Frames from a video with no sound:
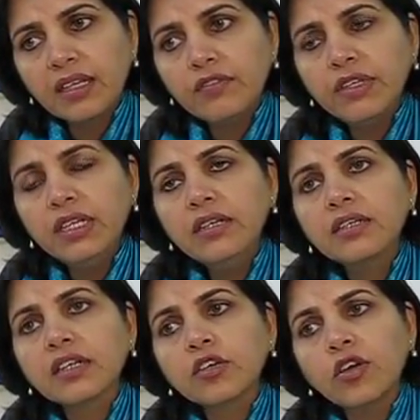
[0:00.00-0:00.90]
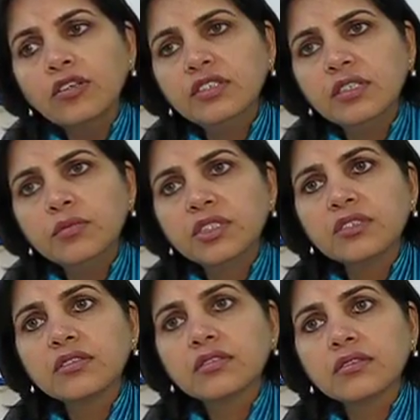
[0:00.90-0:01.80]
that we need a technology
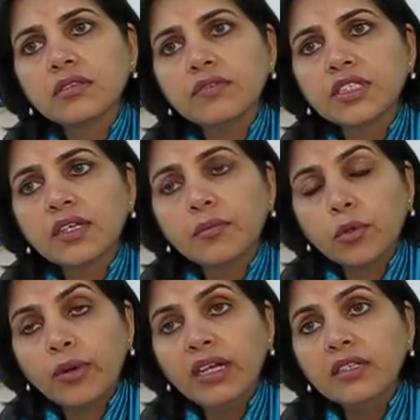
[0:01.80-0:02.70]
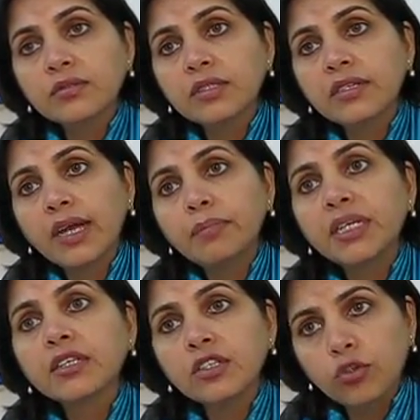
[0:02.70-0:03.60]
which can provide us with a
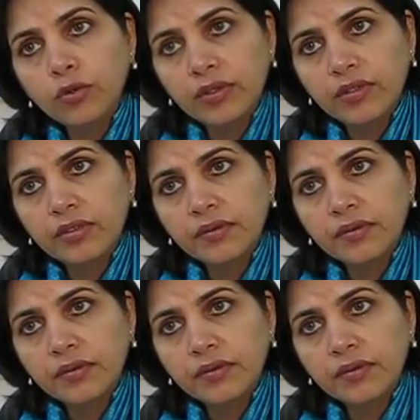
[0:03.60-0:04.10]
rapid turnover.